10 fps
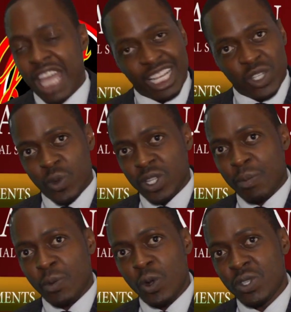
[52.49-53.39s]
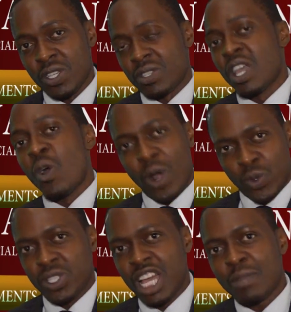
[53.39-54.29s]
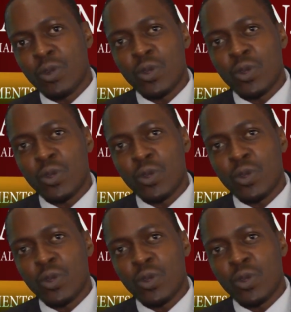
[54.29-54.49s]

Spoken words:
That was a process. What was that